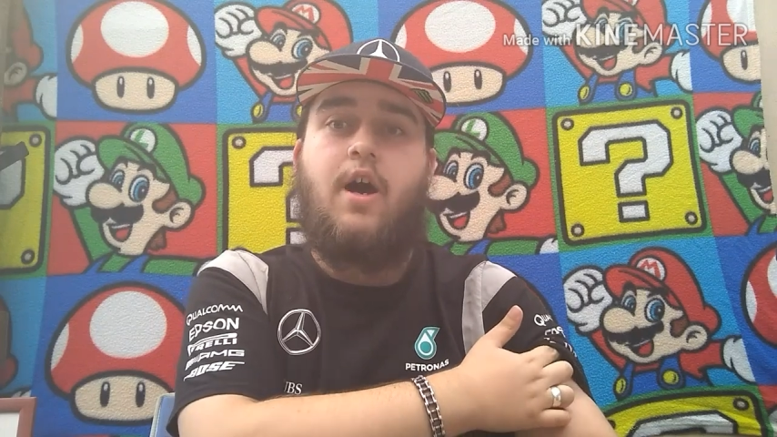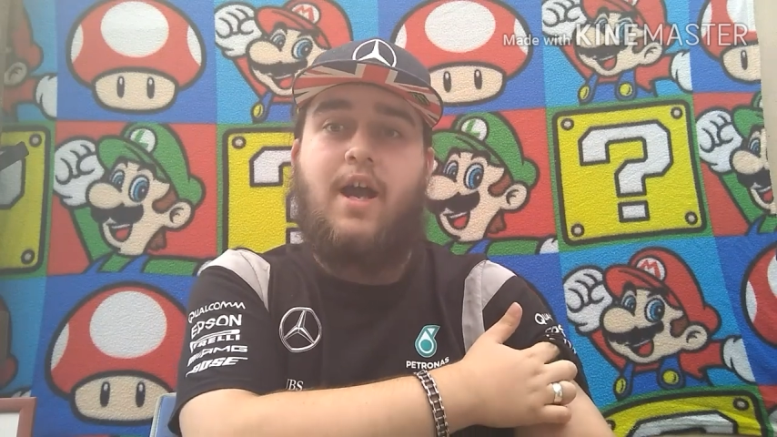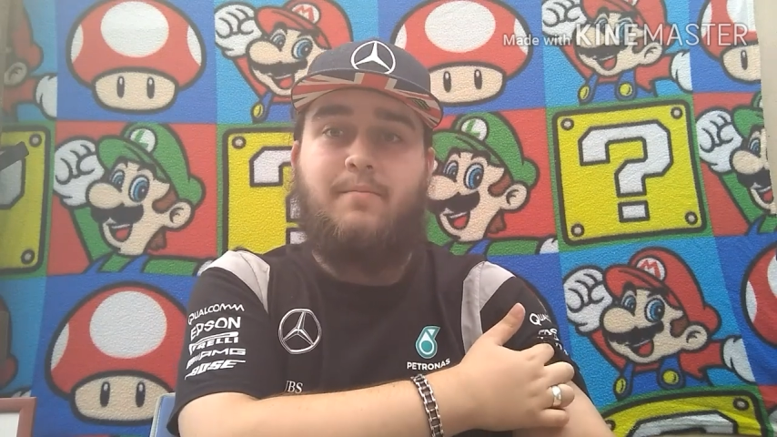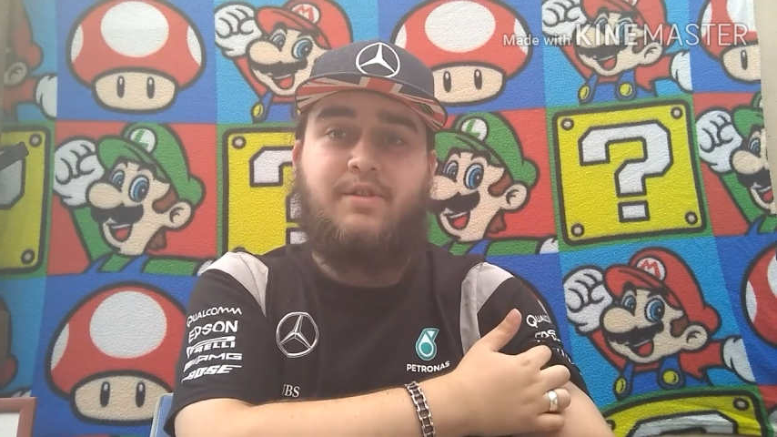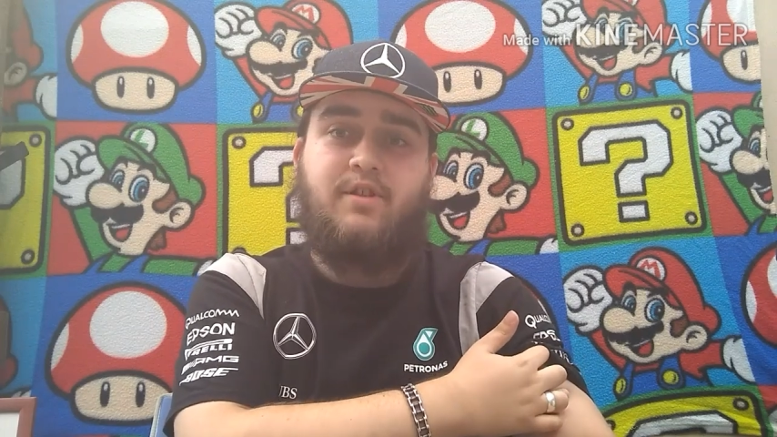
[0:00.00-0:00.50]
I
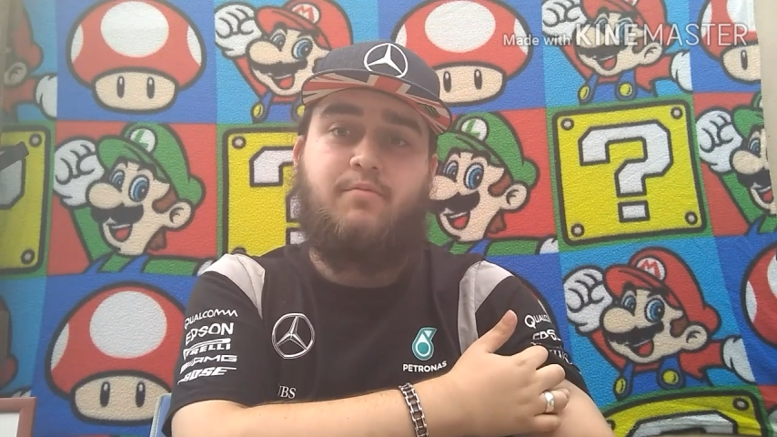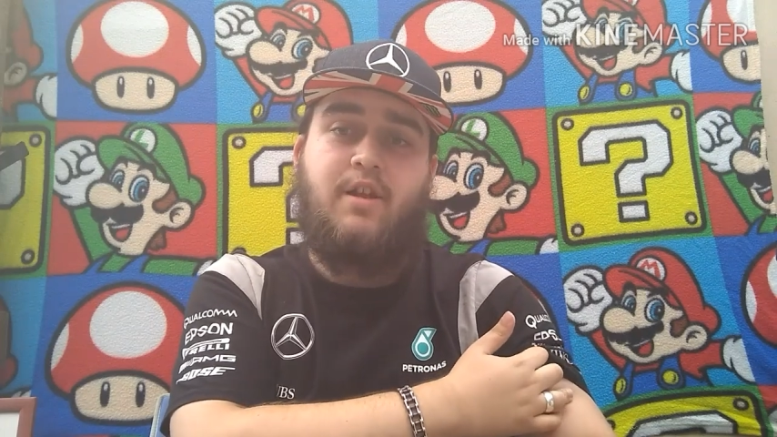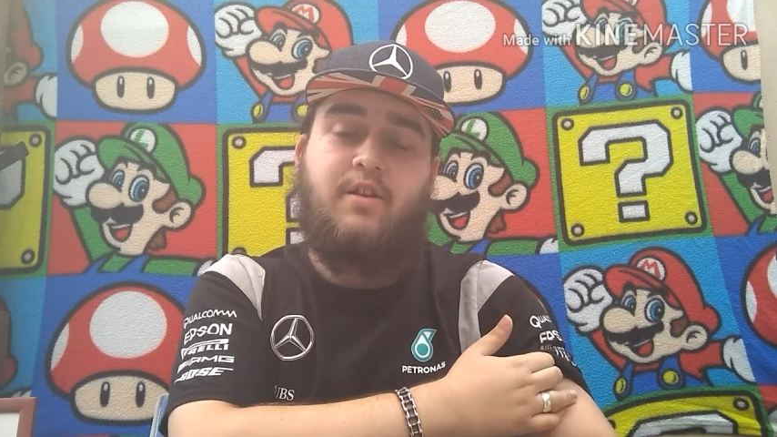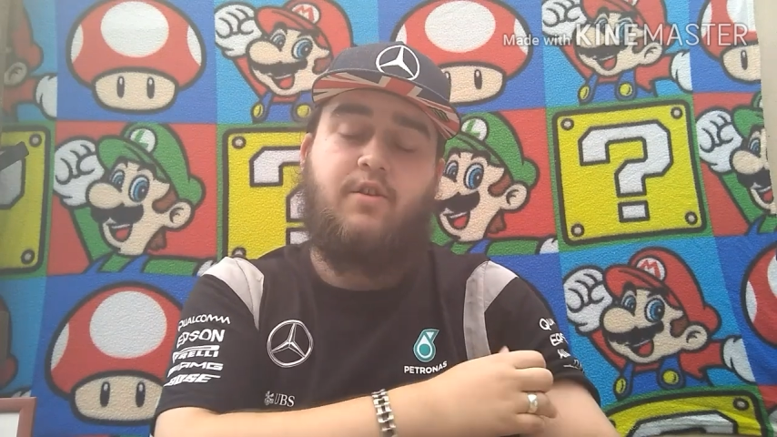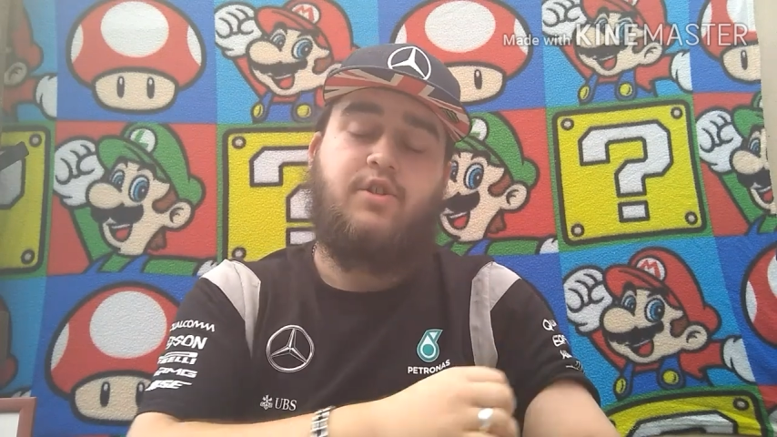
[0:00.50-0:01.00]
am still
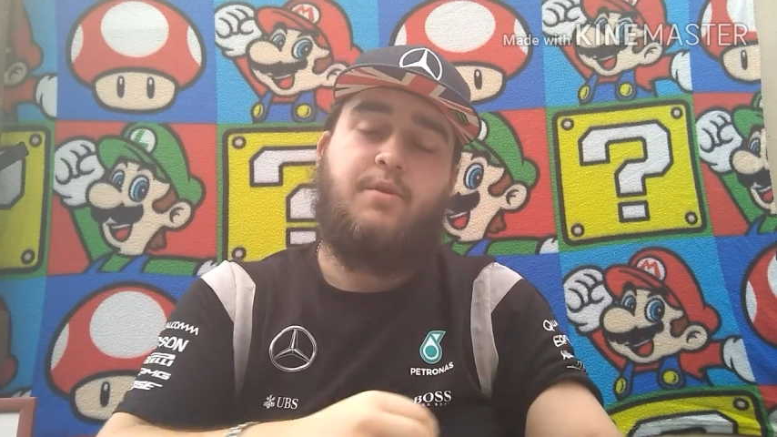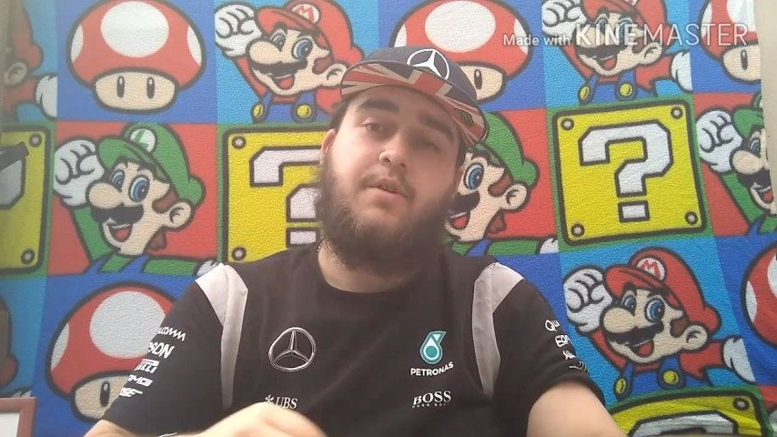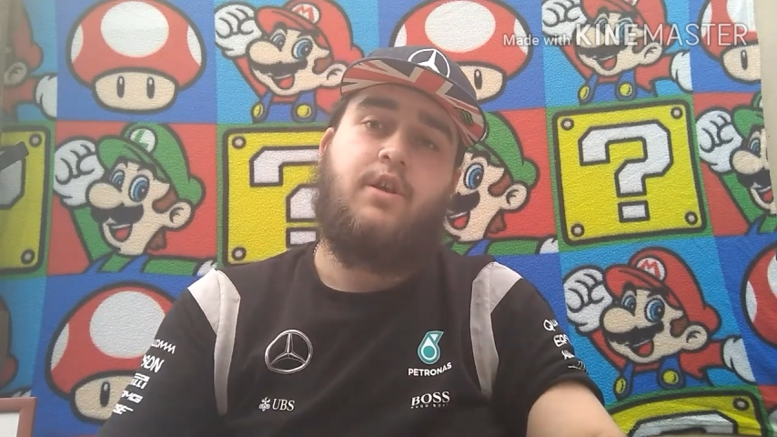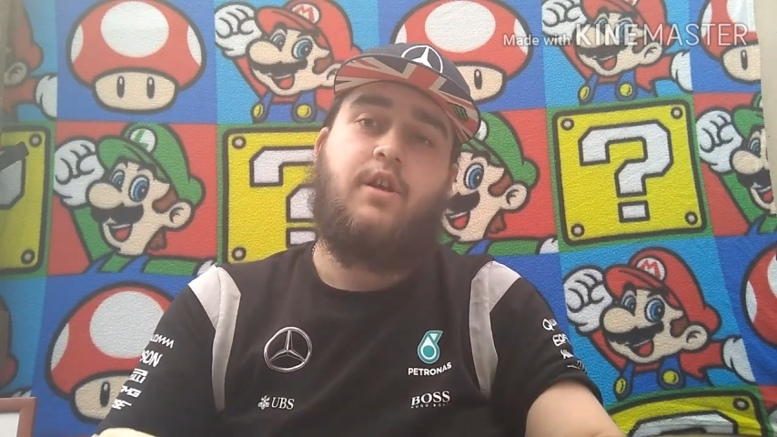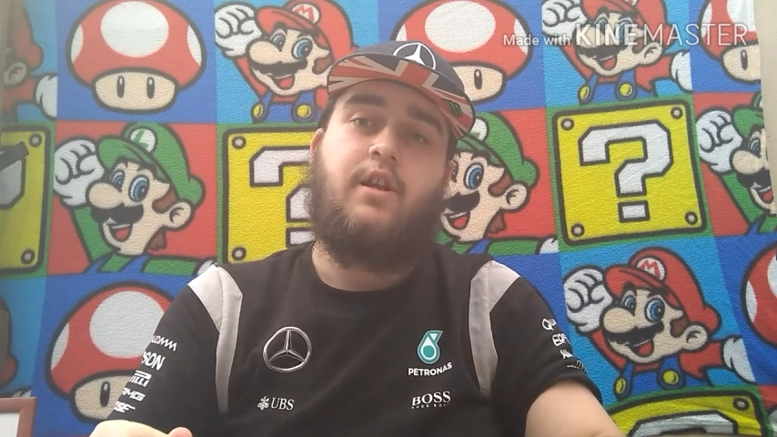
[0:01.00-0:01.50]
planning on
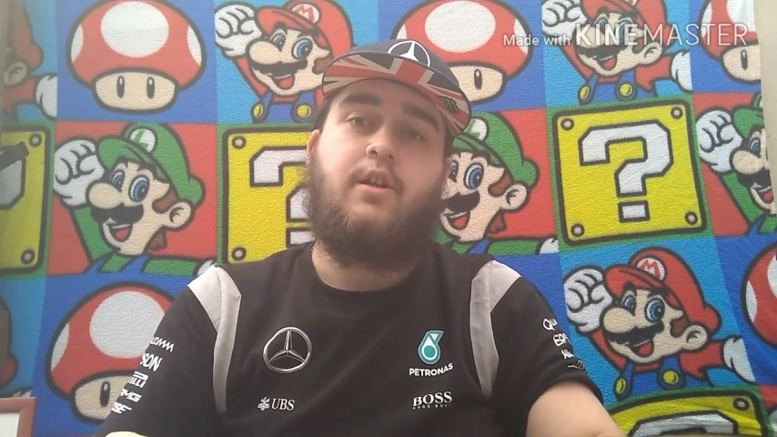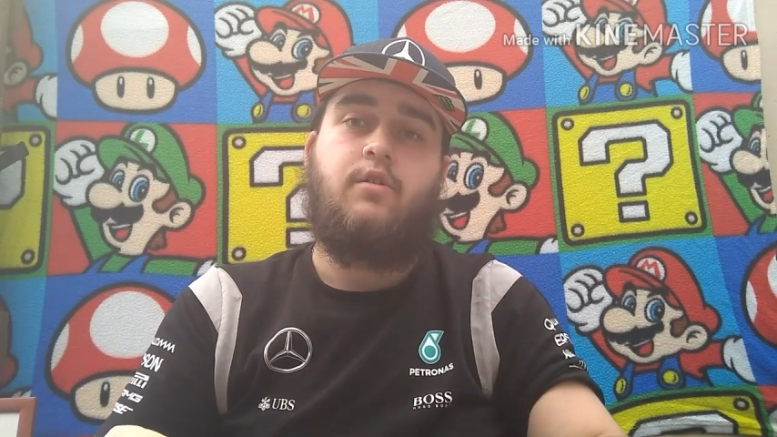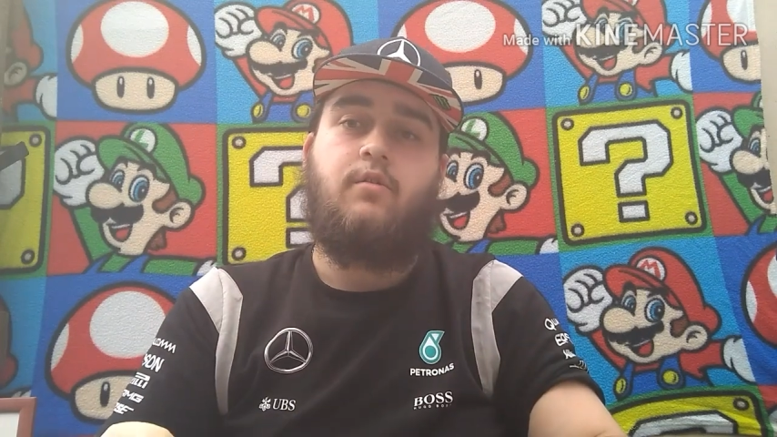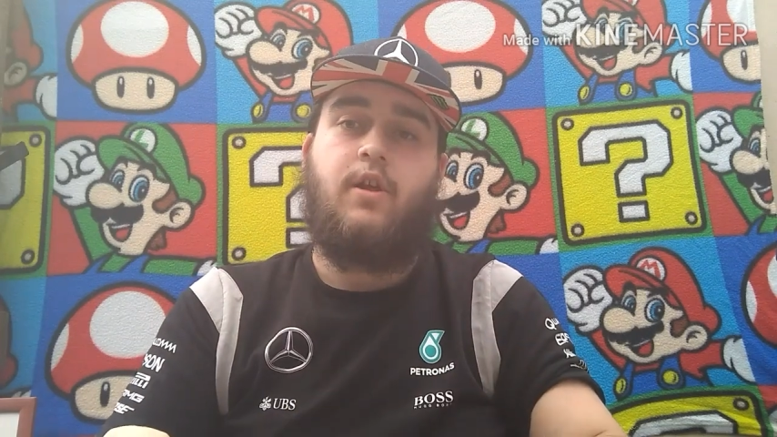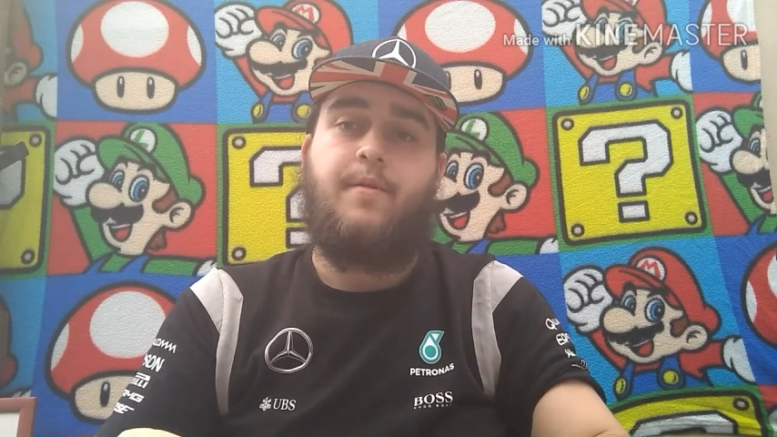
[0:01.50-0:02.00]
doing a
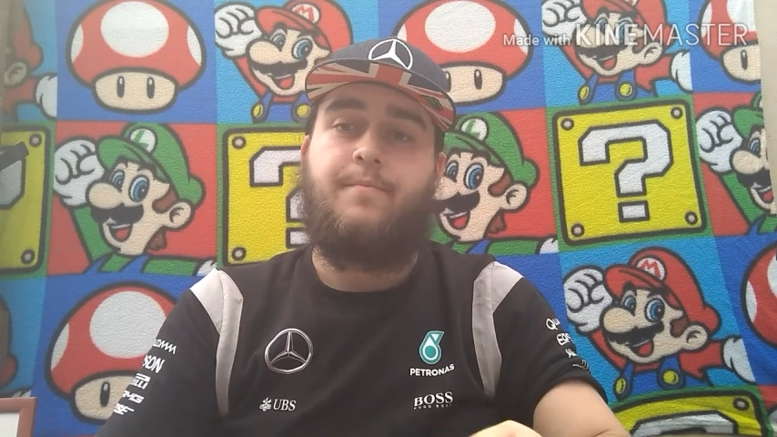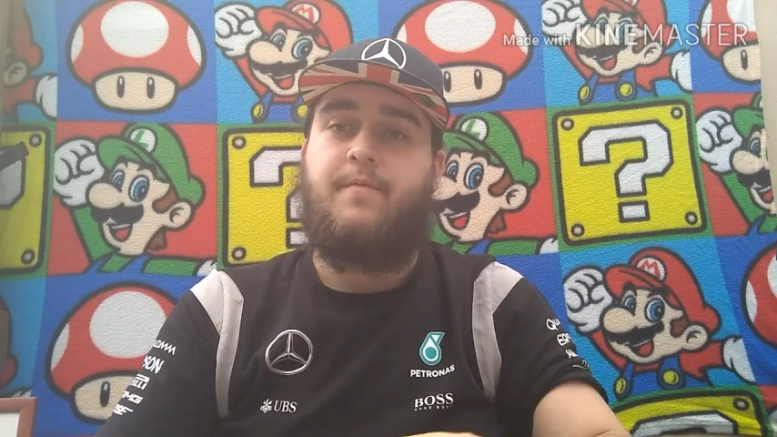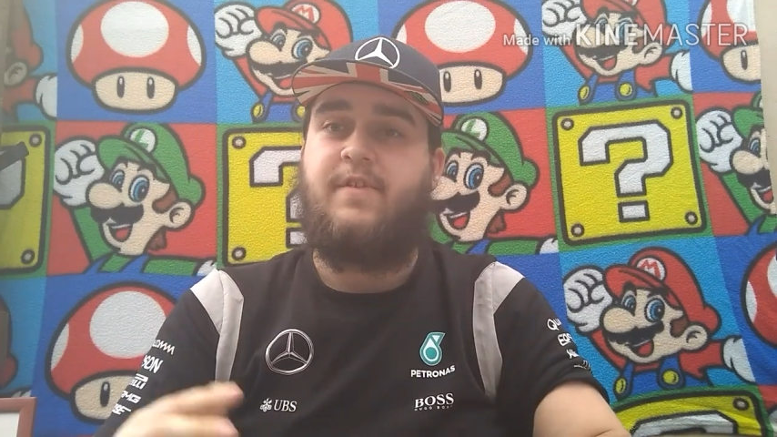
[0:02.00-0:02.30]
little